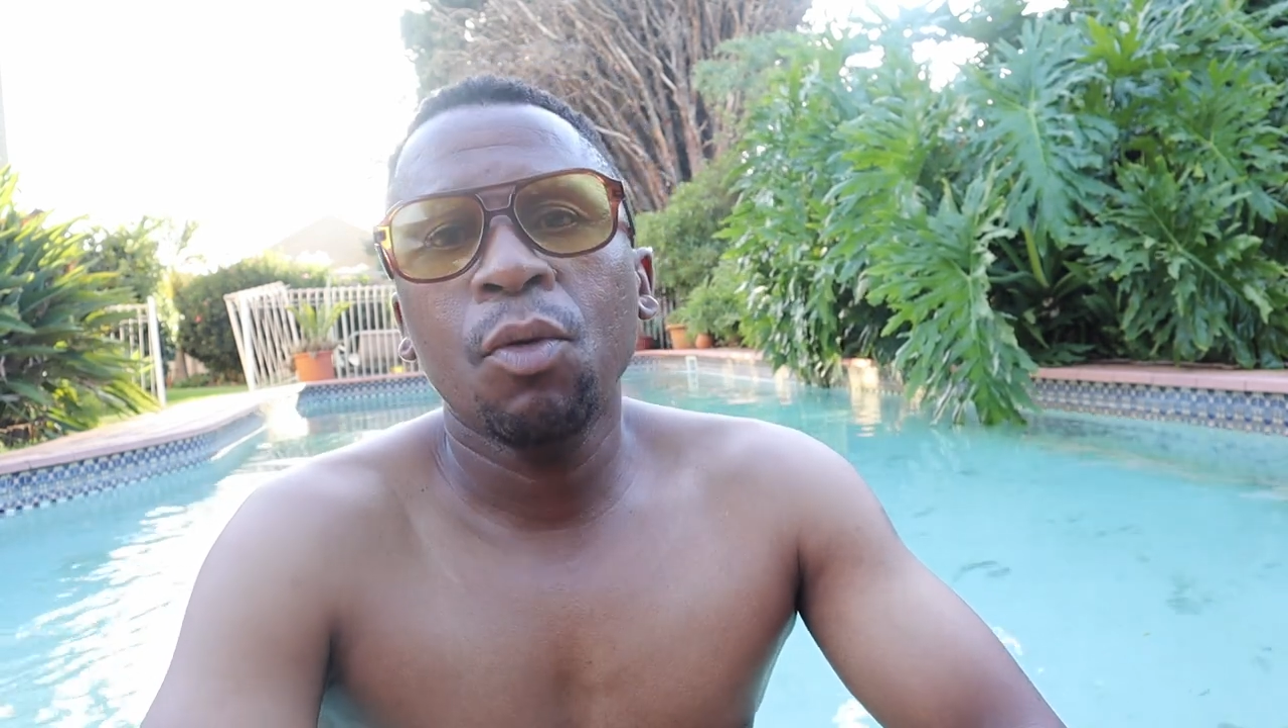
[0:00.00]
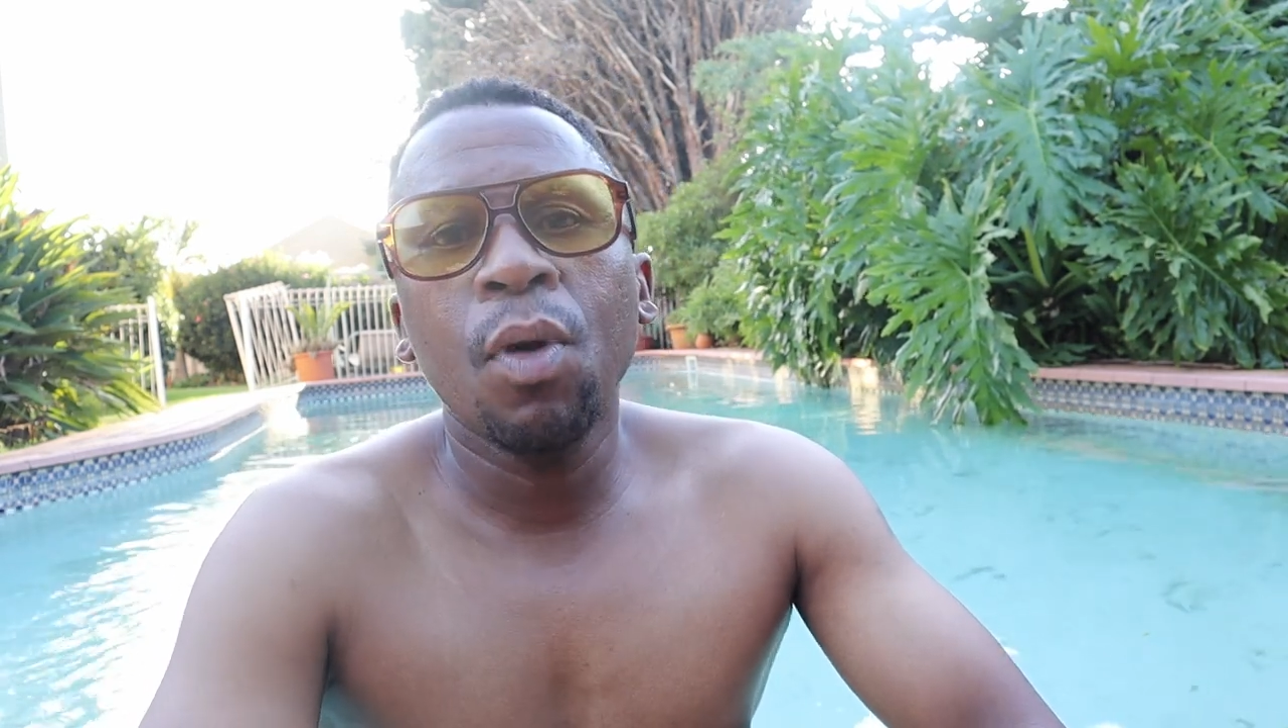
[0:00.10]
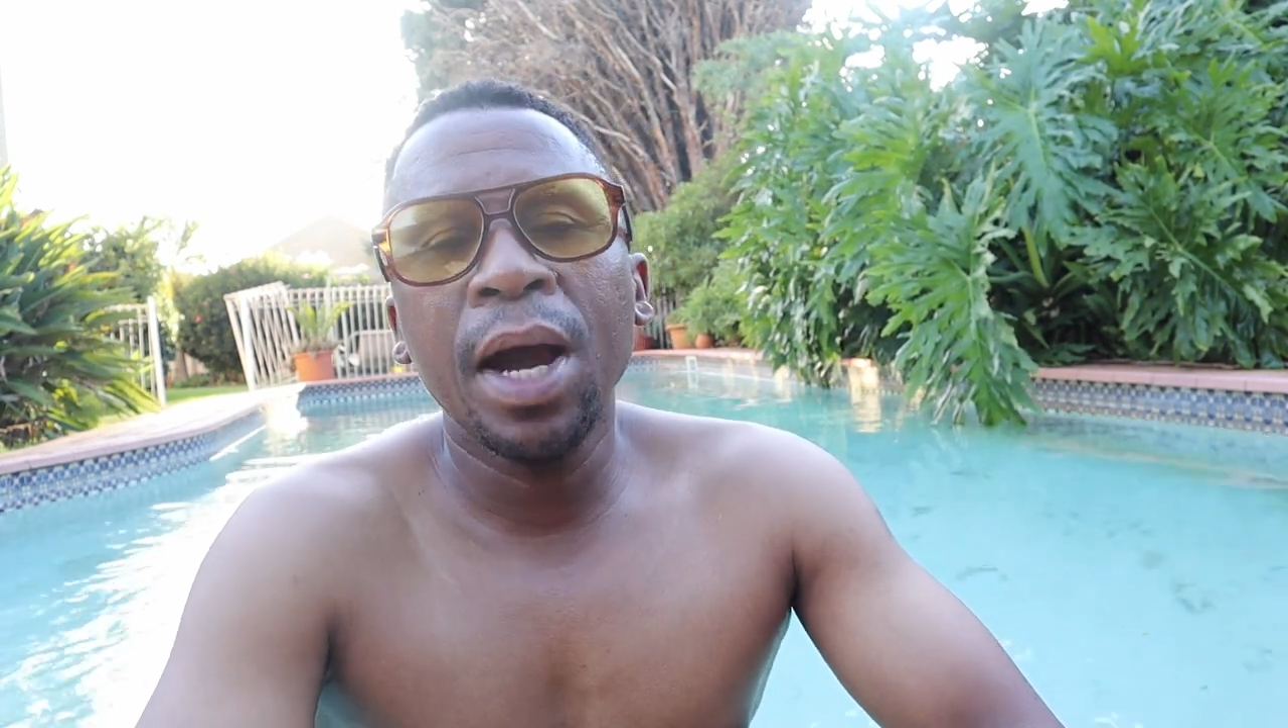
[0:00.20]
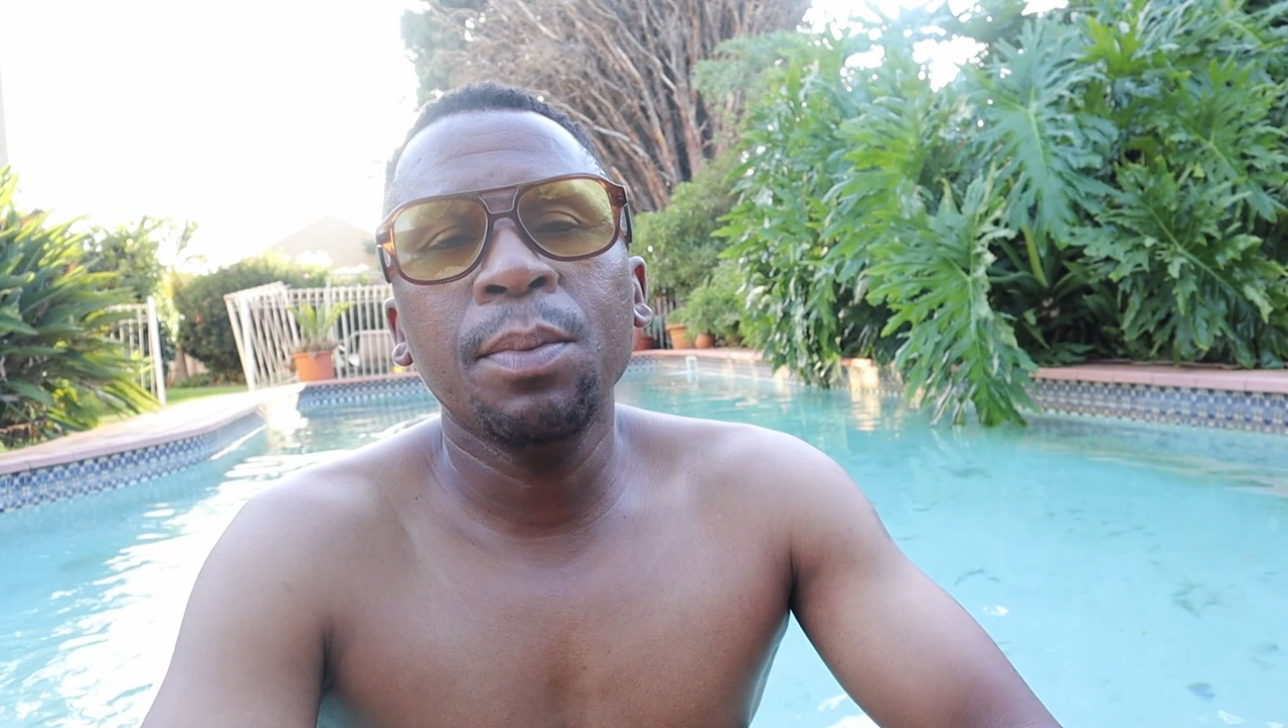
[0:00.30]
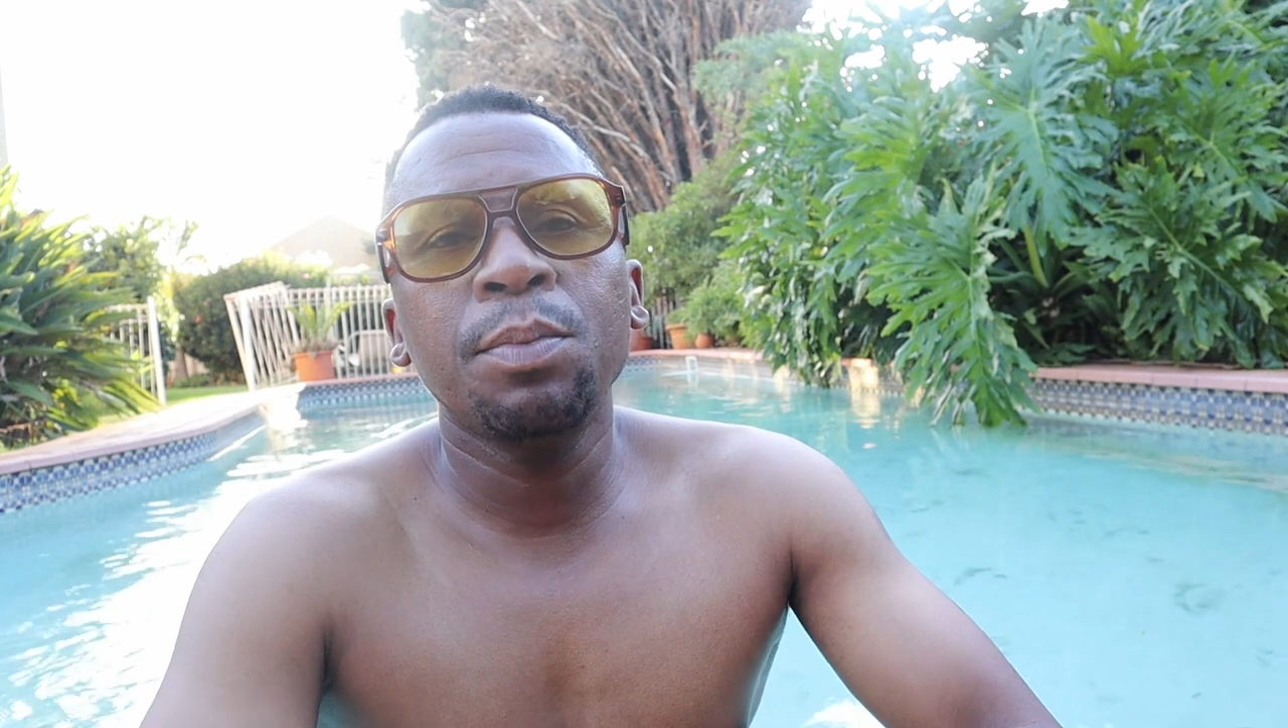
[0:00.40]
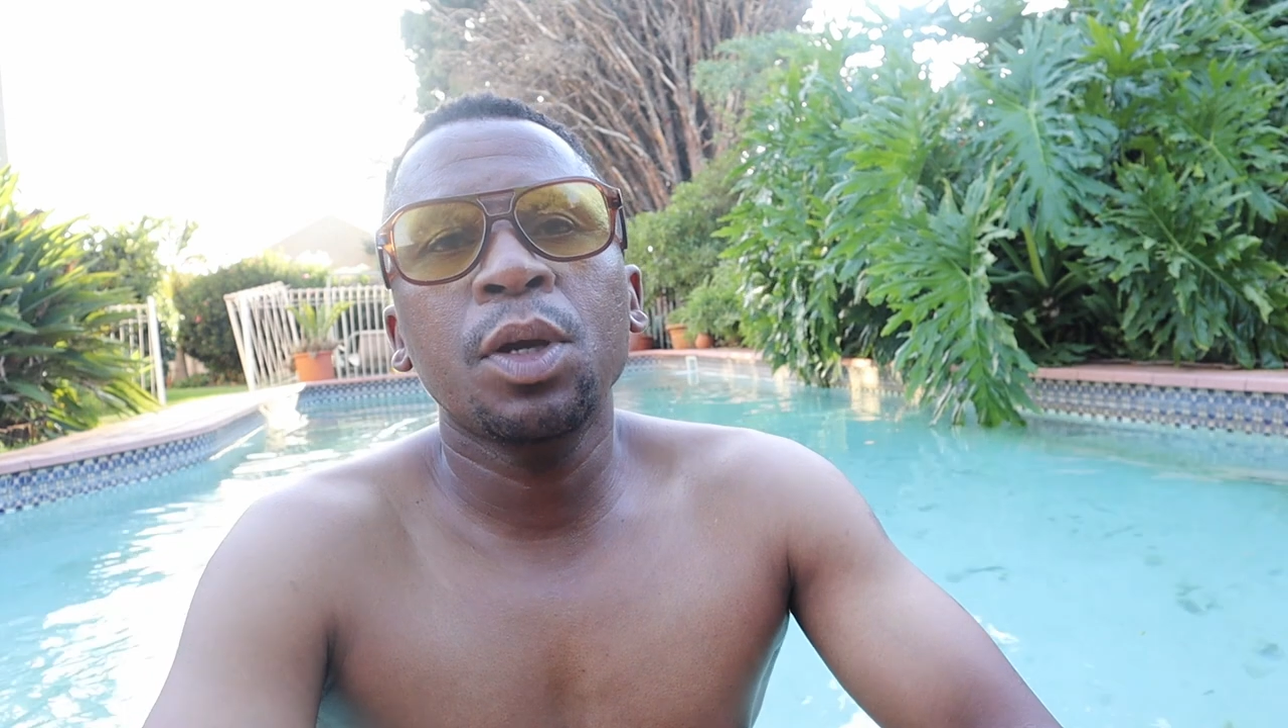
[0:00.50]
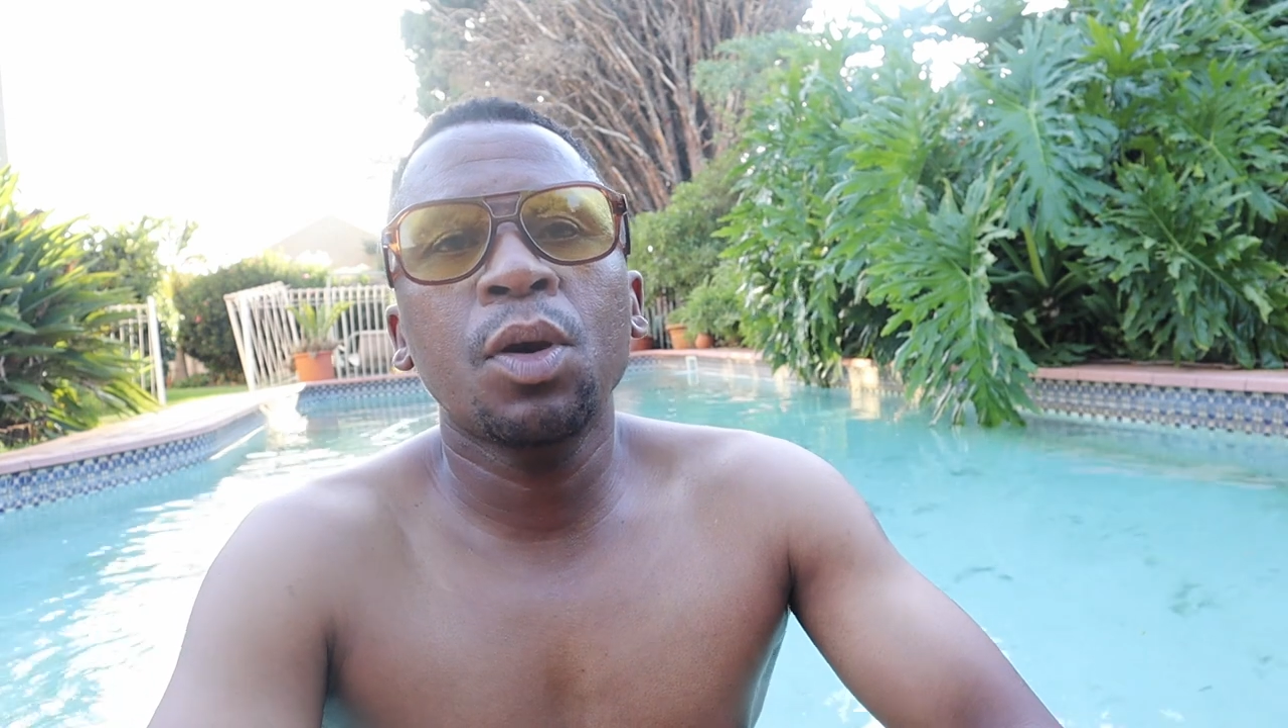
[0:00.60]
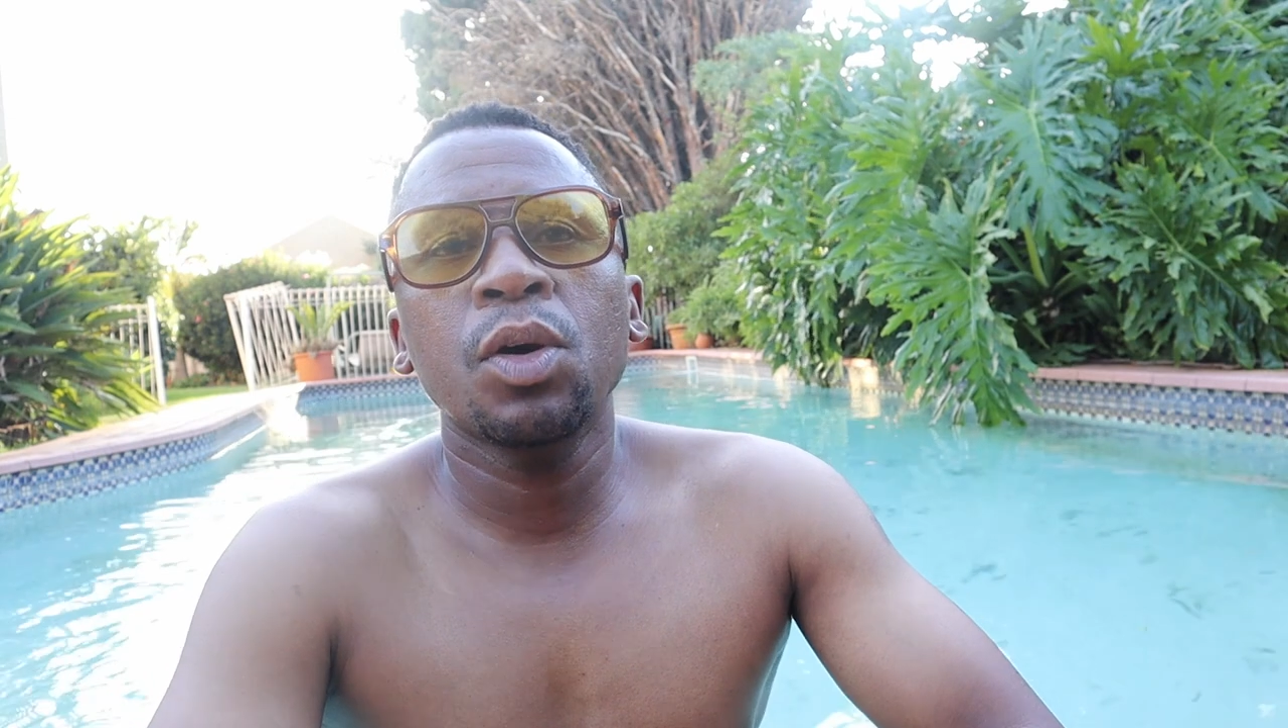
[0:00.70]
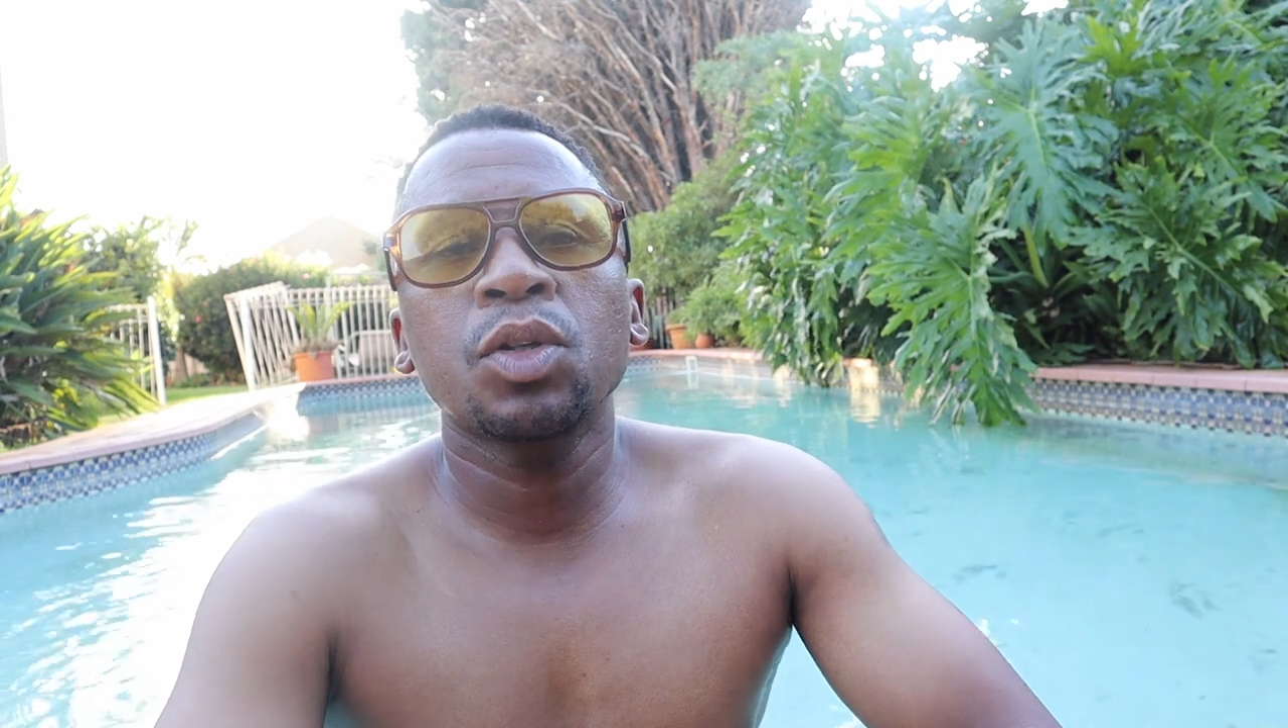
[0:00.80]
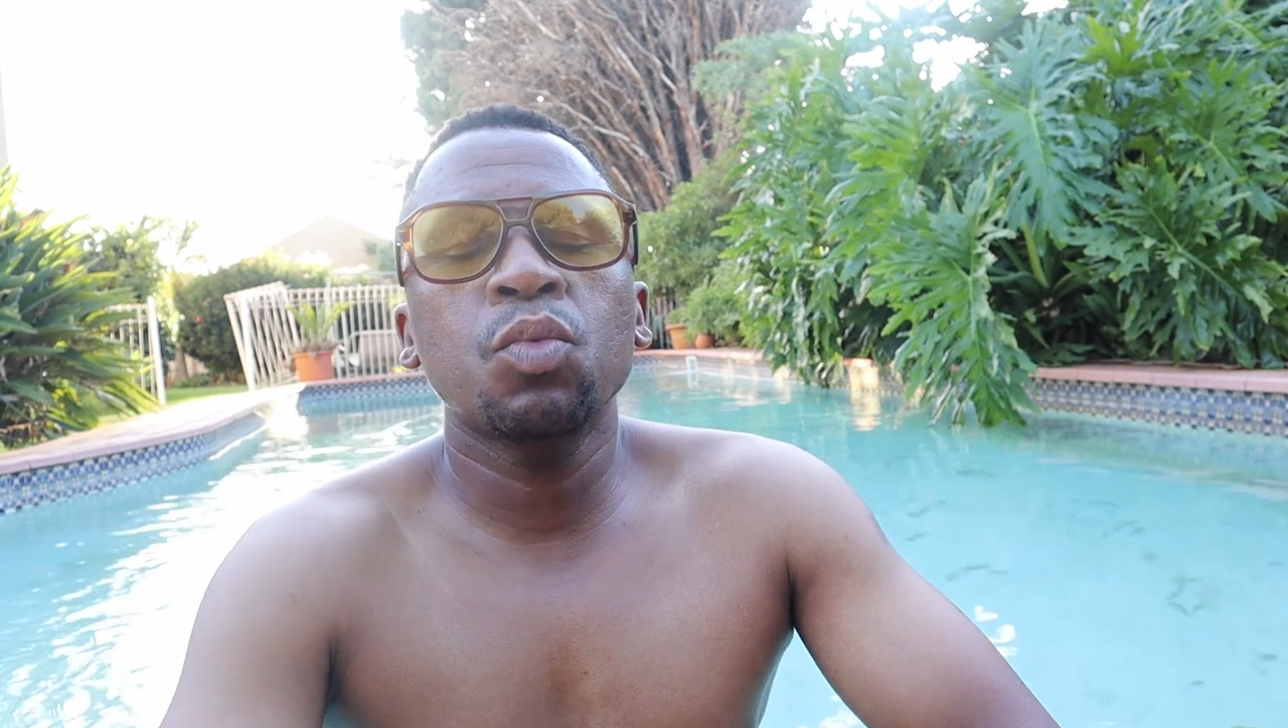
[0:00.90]
Why?
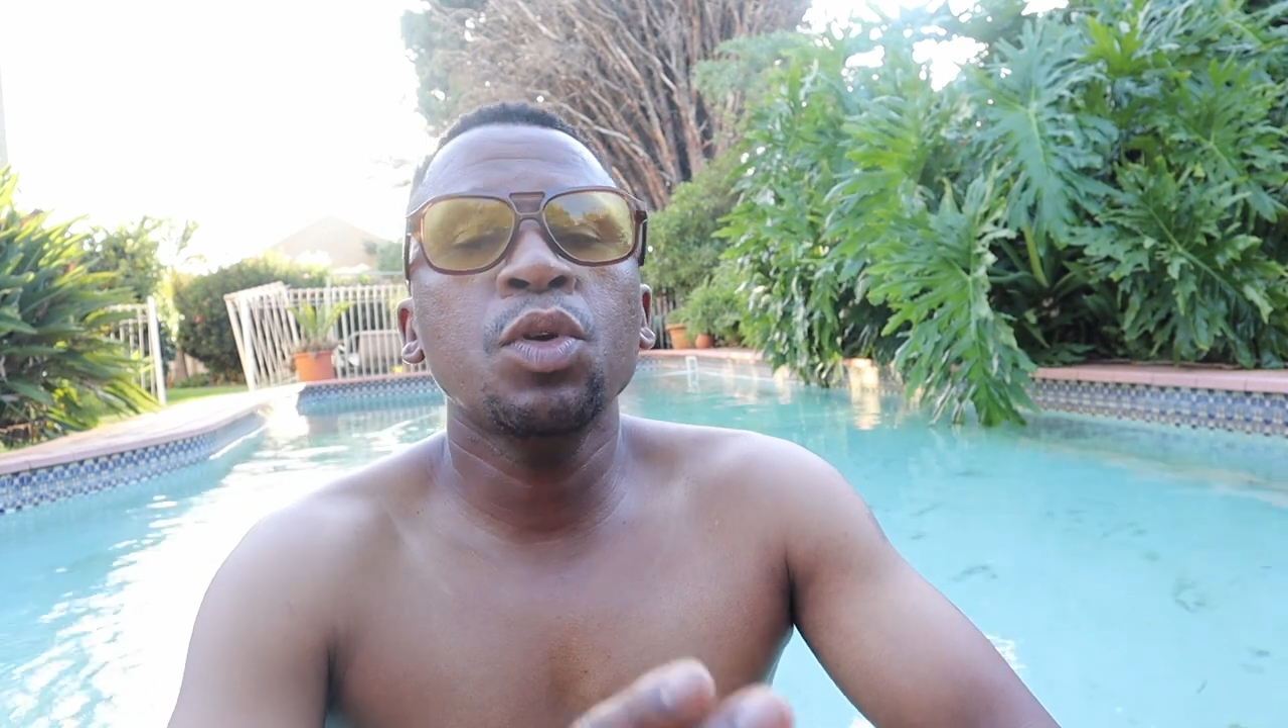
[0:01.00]
Because